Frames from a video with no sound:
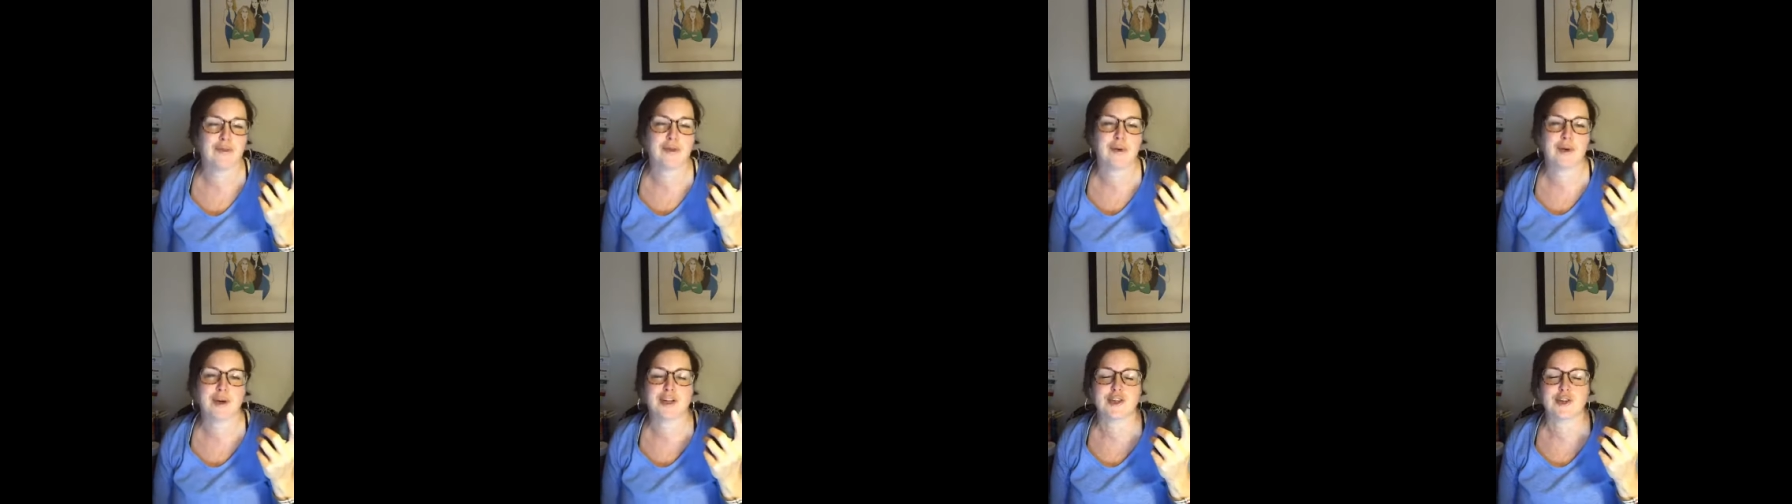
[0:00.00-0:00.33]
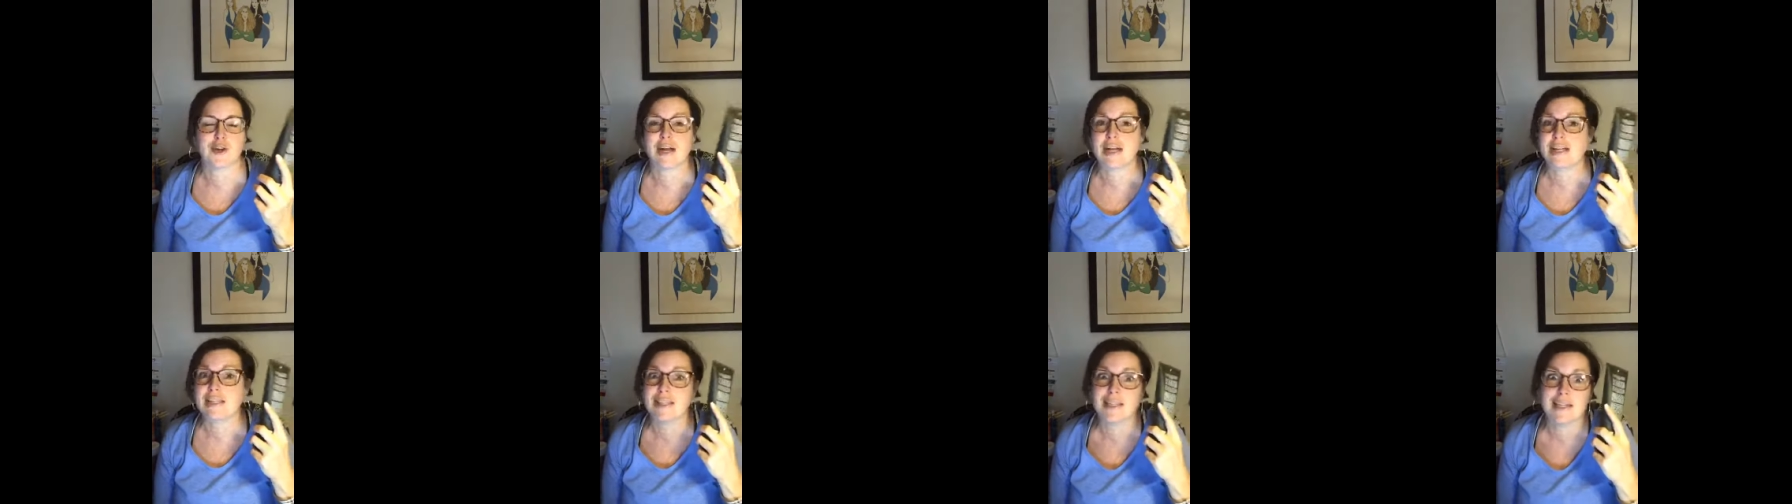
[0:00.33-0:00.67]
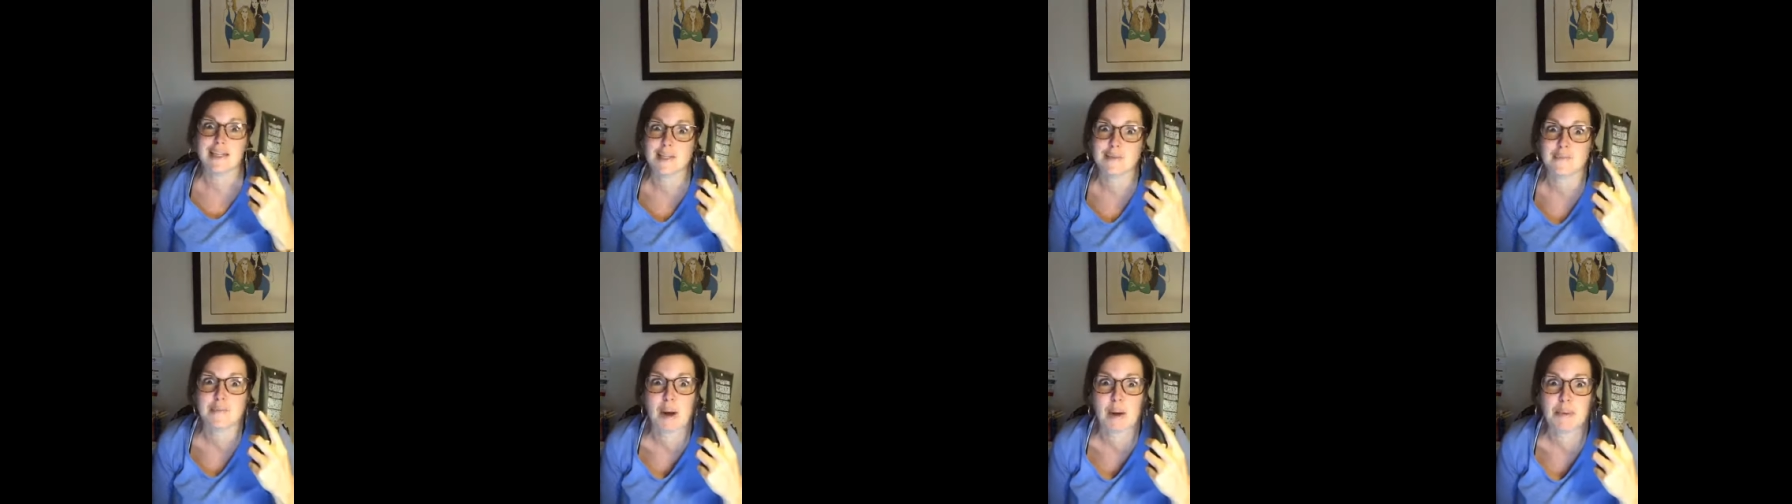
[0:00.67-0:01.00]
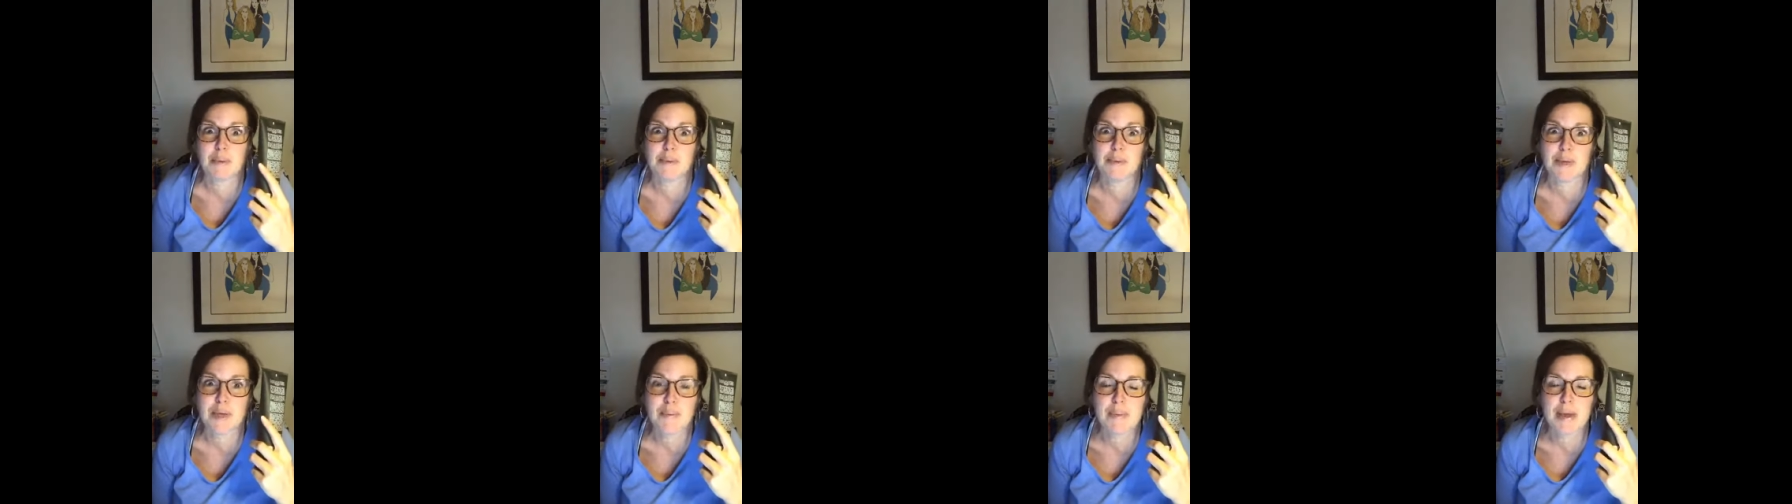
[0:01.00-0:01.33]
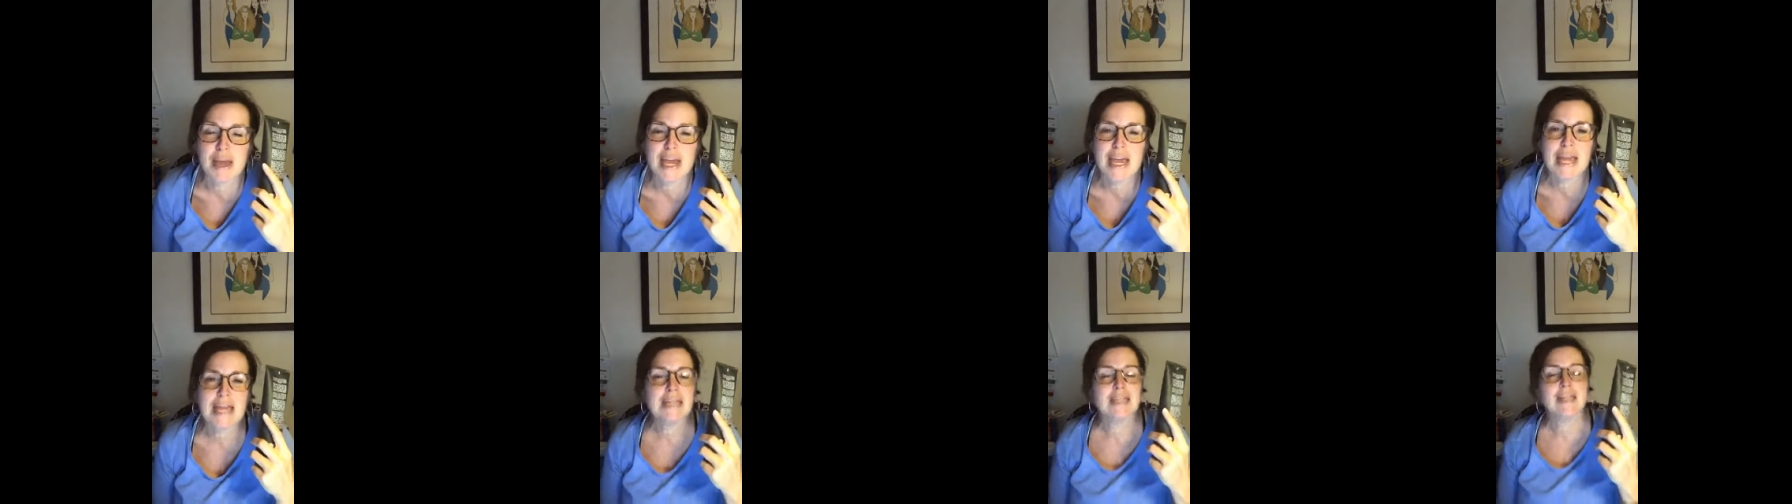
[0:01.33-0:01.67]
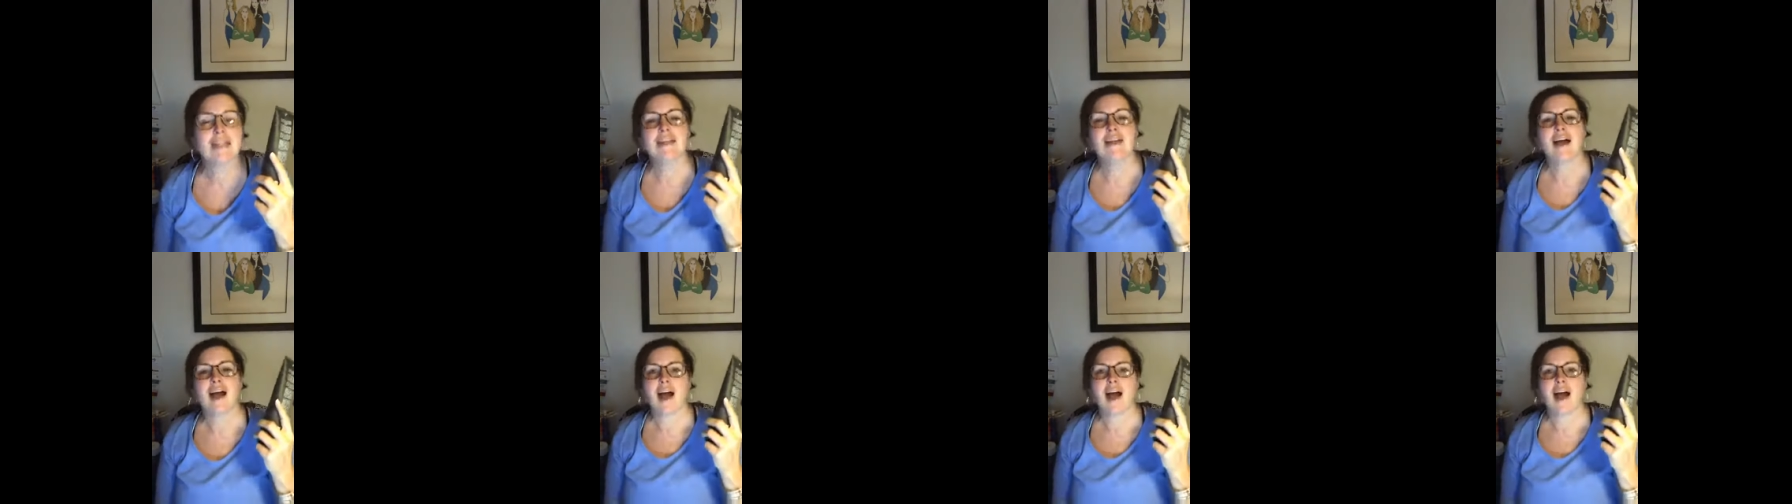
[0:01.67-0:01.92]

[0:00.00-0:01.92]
a Ford Transit, it's probably me.